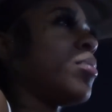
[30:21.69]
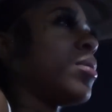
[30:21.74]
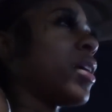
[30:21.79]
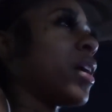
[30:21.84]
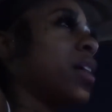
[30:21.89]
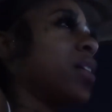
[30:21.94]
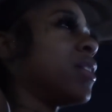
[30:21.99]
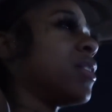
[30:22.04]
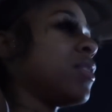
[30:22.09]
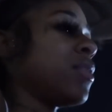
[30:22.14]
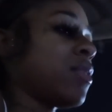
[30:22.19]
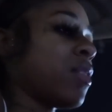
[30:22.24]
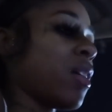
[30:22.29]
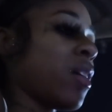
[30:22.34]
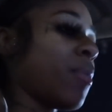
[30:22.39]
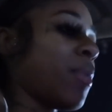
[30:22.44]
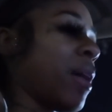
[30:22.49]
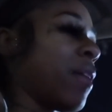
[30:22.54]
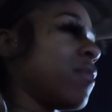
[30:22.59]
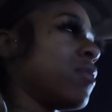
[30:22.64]
But like this
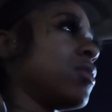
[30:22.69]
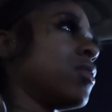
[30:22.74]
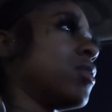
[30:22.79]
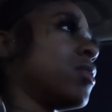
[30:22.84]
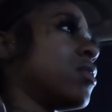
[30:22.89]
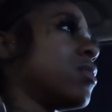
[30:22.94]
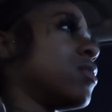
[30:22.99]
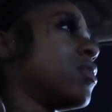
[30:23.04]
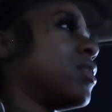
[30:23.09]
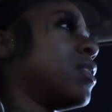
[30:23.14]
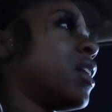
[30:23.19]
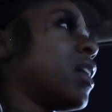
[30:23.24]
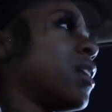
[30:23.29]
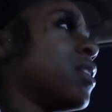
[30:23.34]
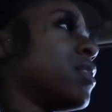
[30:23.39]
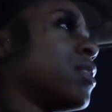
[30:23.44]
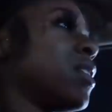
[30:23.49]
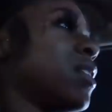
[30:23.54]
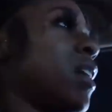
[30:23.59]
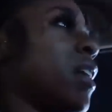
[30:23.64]
time, I was just
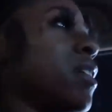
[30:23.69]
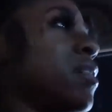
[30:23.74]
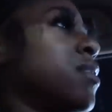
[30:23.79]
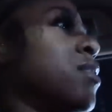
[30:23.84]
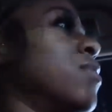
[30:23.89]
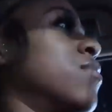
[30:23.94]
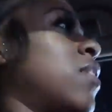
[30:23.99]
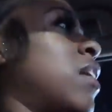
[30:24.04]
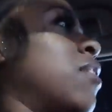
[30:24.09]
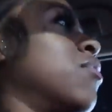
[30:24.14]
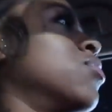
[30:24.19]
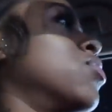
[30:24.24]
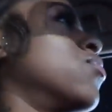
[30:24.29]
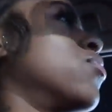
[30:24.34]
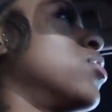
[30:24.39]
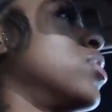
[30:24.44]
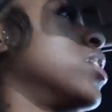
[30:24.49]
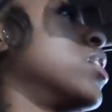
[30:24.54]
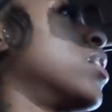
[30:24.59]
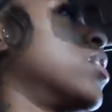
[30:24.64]
dancing as if I was
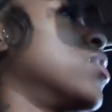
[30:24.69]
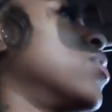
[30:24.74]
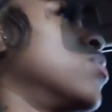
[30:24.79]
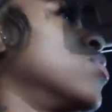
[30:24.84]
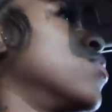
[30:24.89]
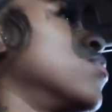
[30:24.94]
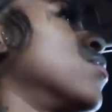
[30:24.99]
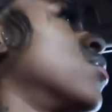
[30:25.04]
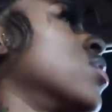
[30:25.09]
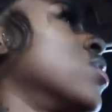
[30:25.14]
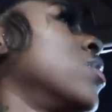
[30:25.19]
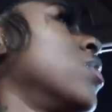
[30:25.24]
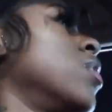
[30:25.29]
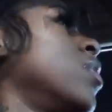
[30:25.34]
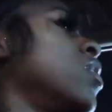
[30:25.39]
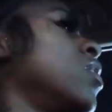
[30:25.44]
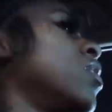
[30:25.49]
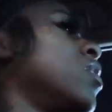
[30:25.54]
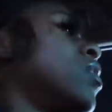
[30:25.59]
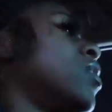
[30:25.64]
fully
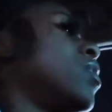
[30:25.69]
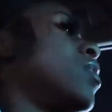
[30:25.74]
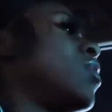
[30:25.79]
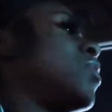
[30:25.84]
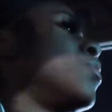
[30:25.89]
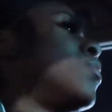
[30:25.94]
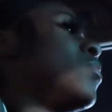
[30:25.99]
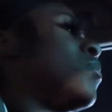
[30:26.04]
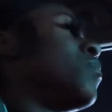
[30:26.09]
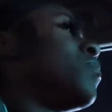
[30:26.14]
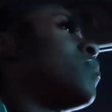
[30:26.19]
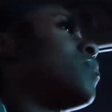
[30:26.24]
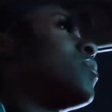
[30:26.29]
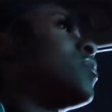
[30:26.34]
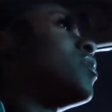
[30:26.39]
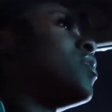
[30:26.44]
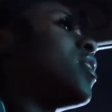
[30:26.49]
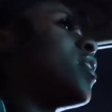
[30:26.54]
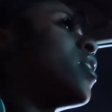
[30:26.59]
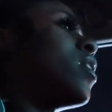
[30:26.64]

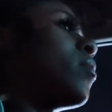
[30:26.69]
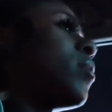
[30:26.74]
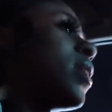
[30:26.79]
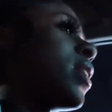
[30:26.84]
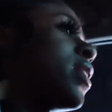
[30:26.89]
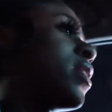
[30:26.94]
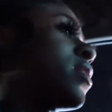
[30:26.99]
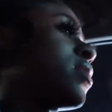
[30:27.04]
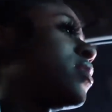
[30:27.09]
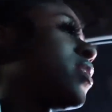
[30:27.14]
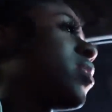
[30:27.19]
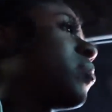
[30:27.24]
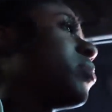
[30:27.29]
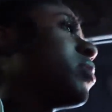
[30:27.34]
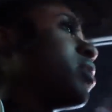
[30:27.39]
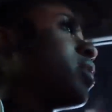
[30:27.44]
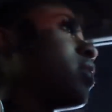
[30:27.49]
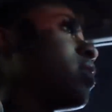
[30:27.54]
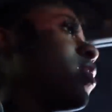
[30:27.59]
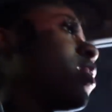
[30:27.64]
clothed. Damn, I gotta stop
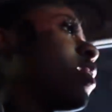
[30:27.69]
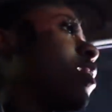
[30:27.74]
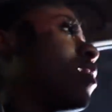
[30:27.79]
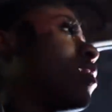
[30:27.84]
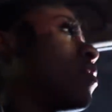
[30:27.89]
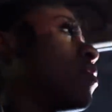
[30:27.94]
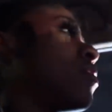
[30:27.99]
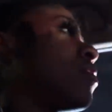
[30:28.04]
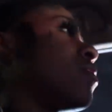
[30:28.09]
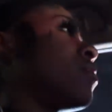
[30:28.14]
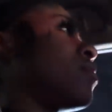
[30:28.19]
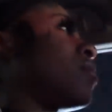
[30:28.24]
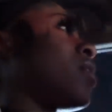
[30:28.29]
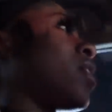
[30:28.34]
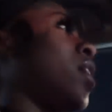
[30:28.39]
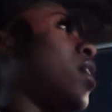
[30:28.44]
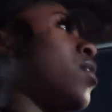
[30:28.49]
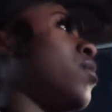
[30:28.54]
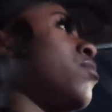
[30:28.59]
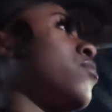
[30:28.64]
and get gas.
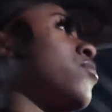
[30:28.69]
How